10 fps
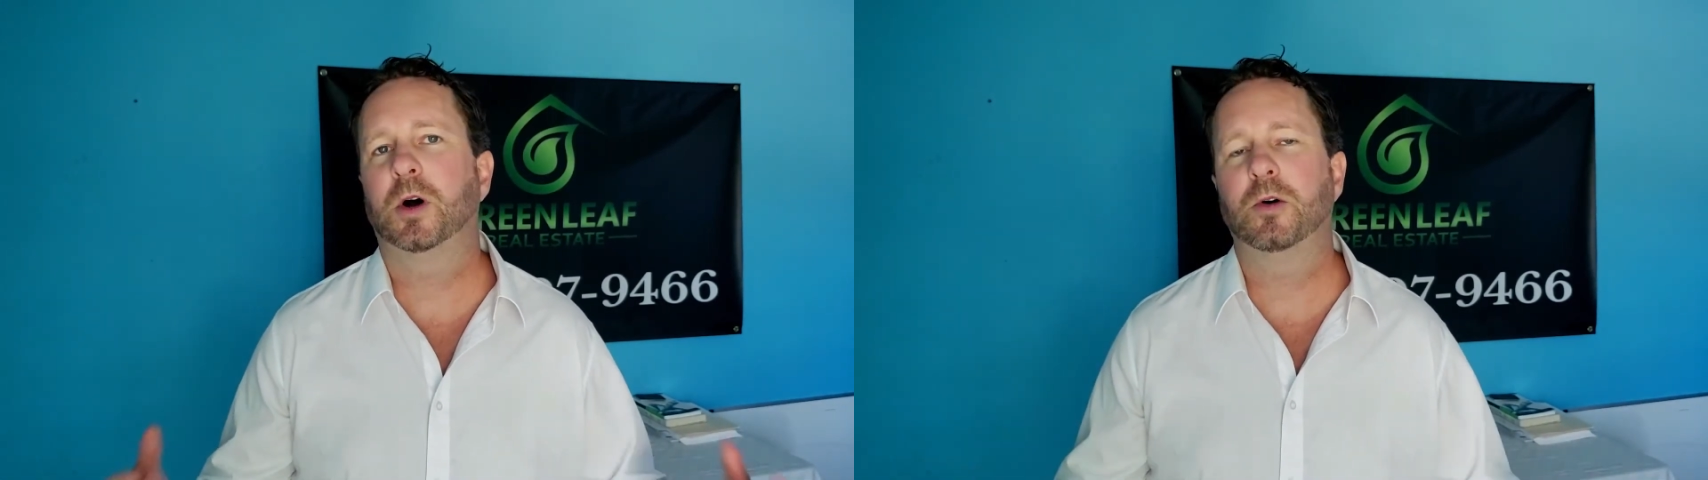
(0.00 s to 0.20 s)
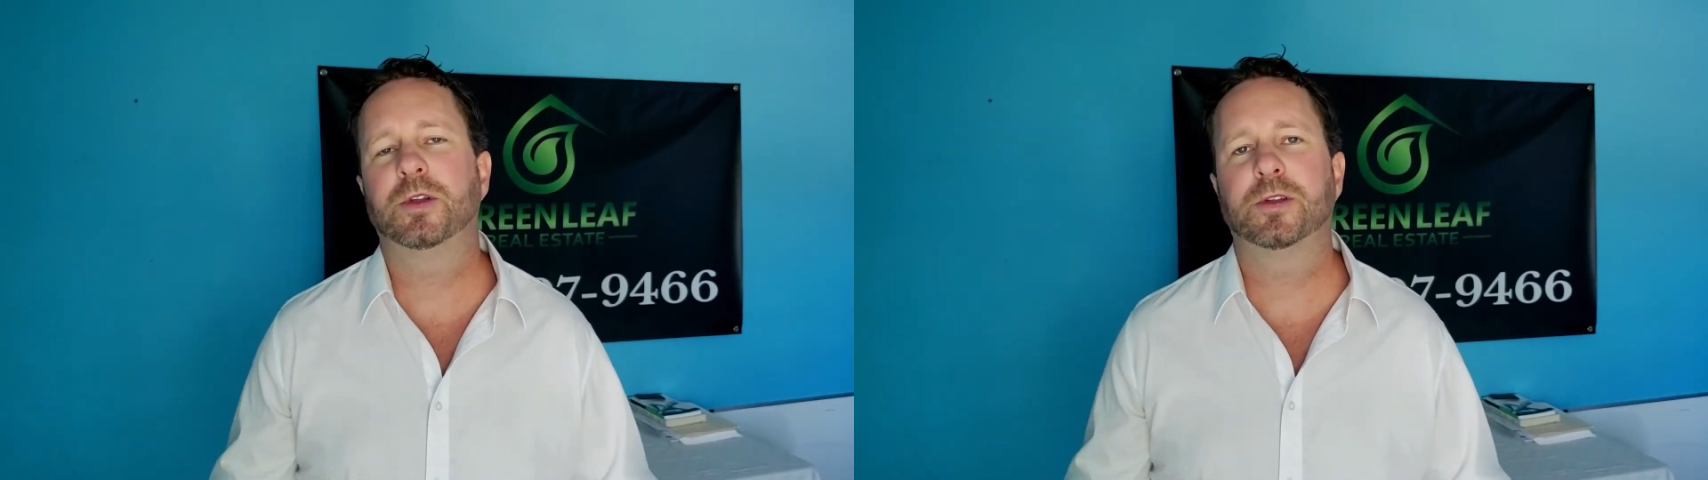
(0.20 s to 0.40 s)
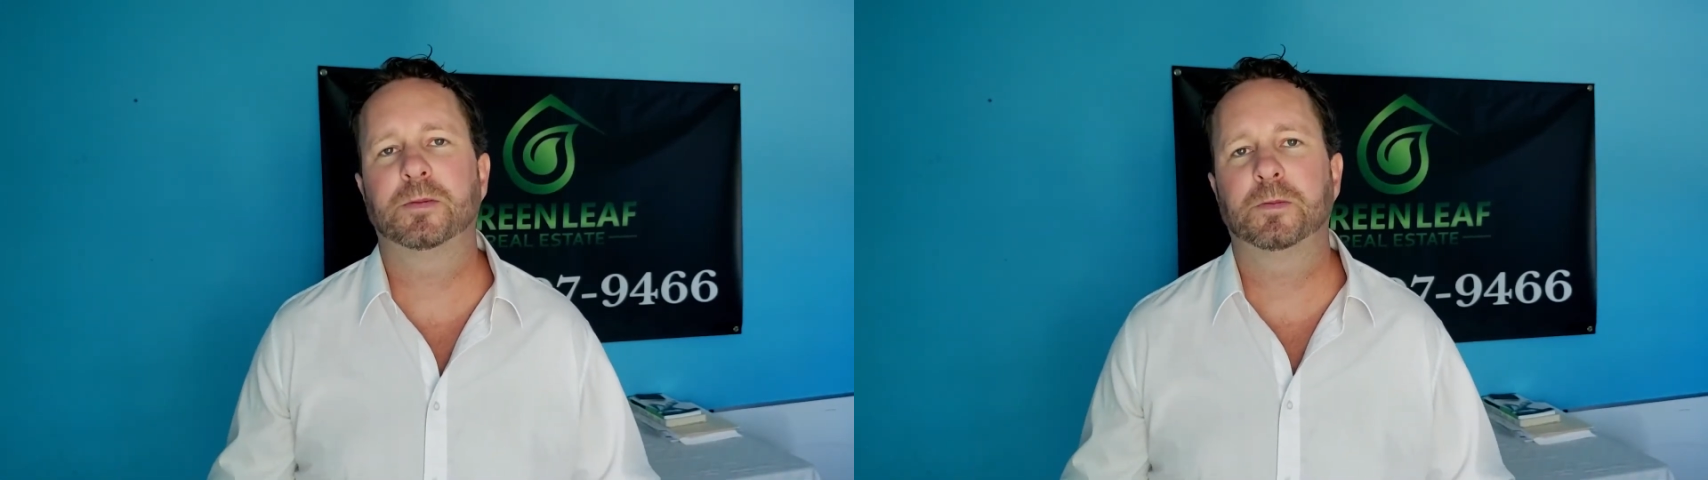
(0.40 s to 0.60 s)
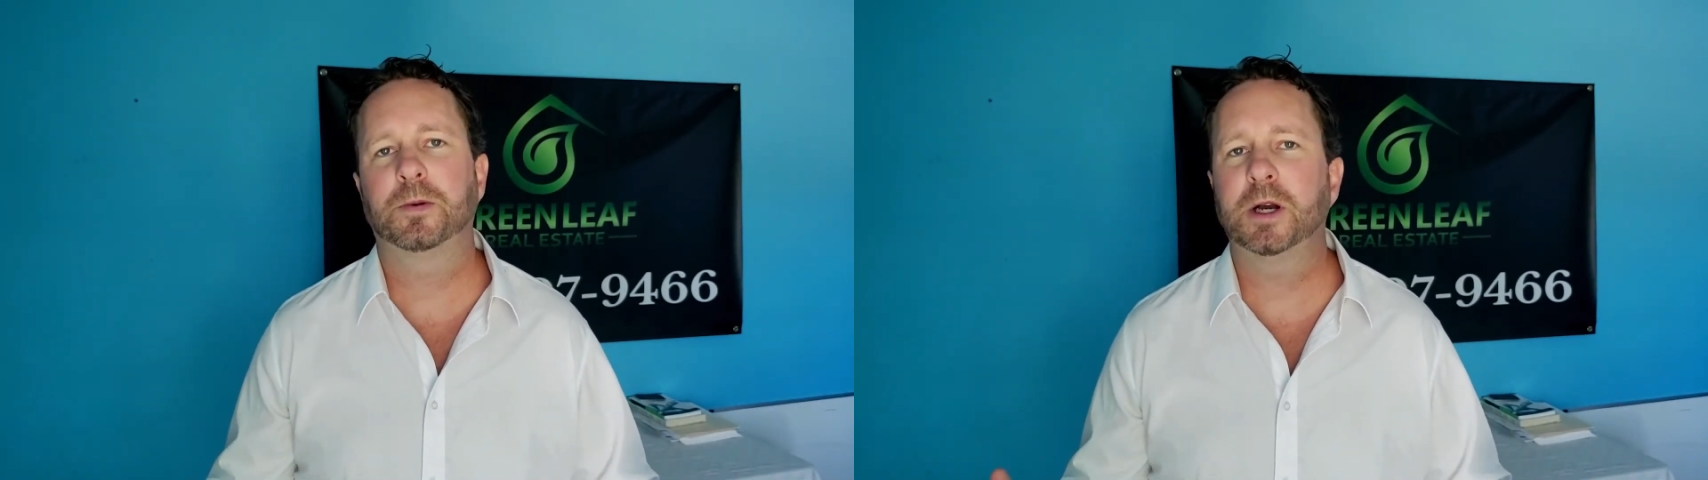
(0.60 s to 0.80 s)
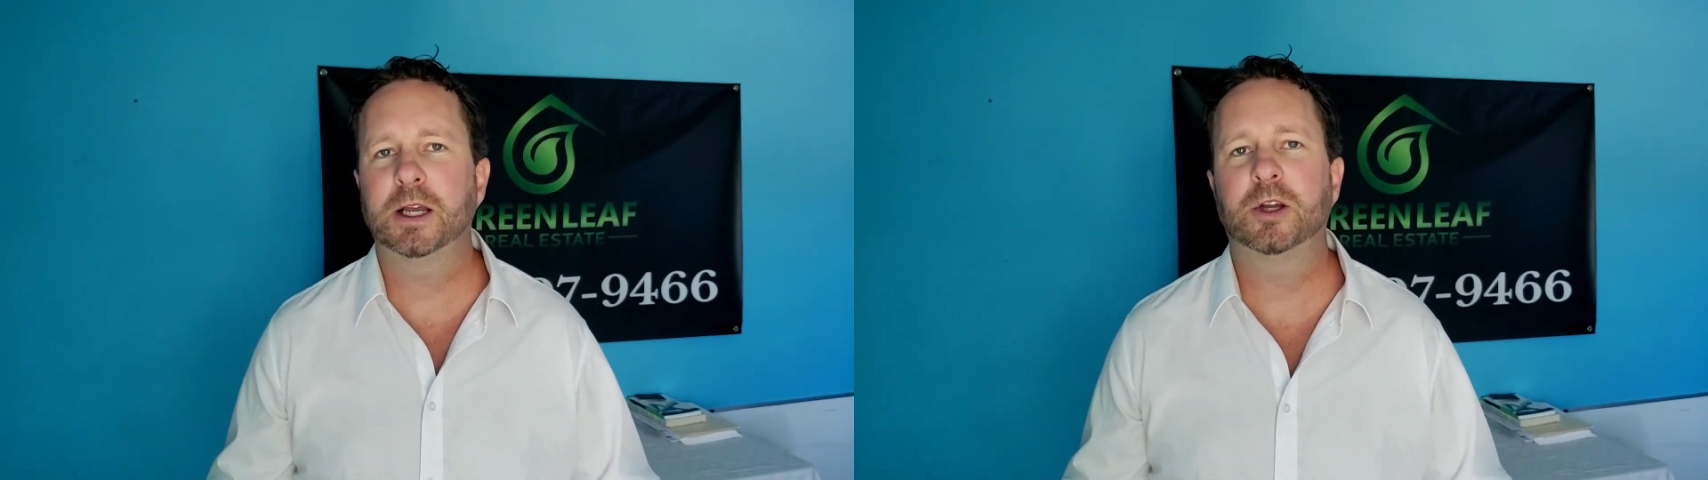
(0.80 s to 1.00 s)
both
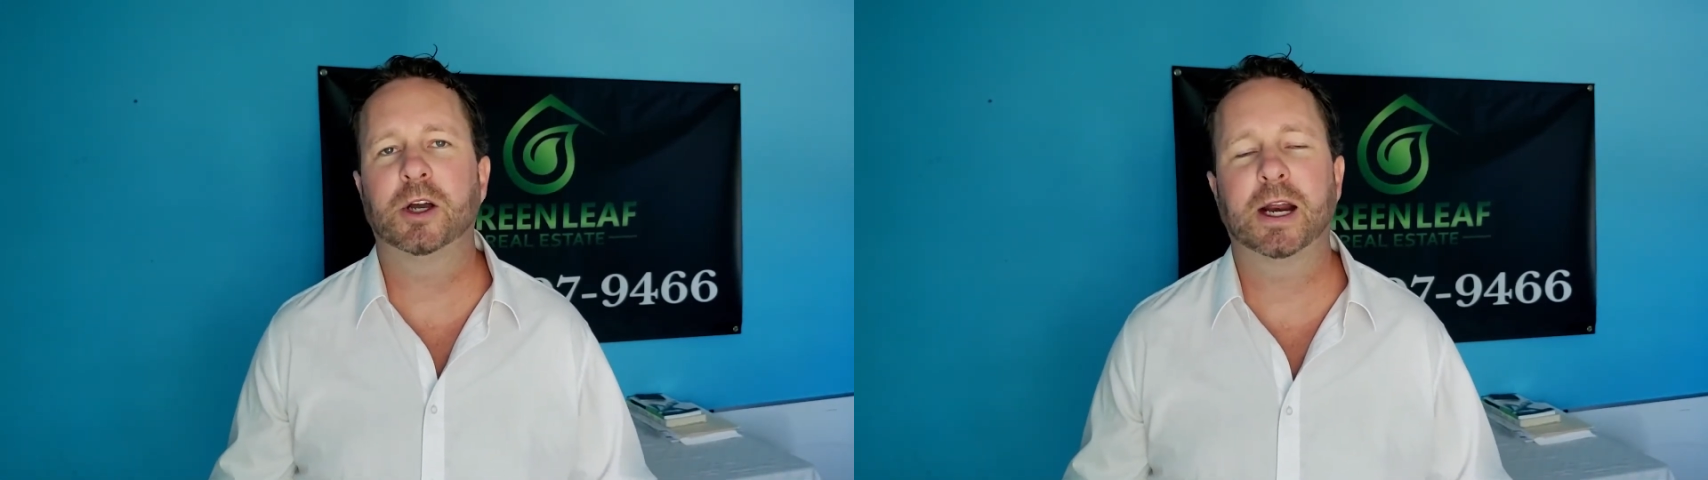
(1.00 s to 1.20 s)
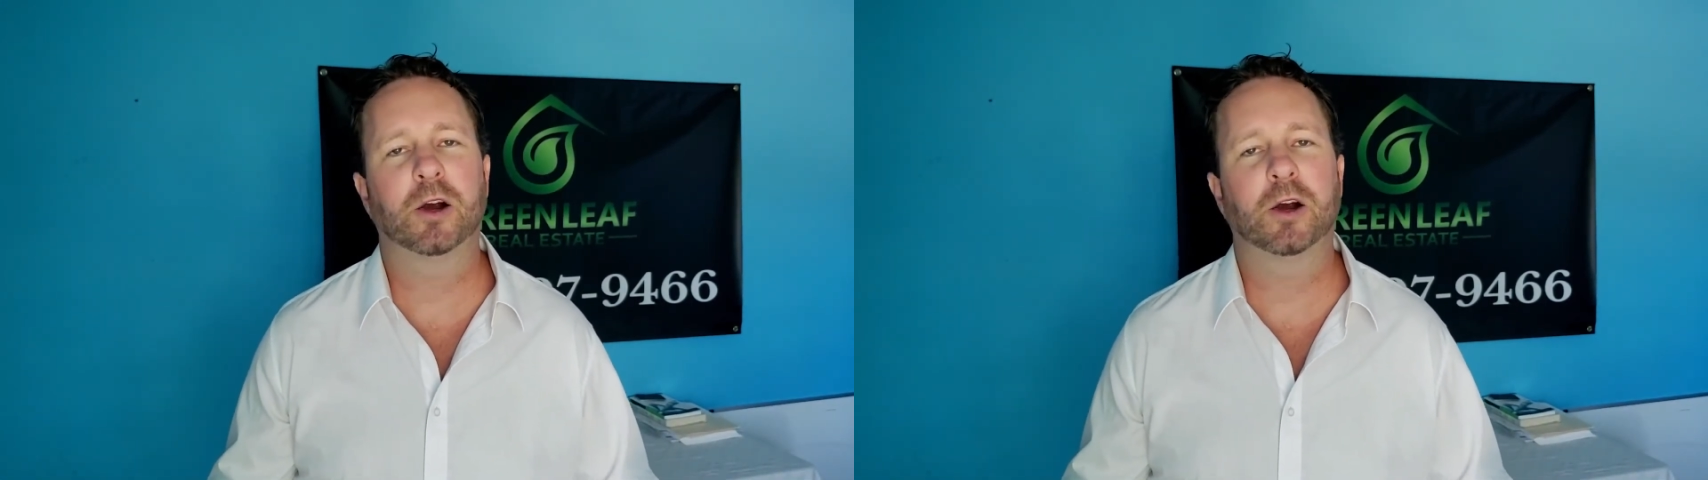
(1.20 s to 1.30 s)
pretty good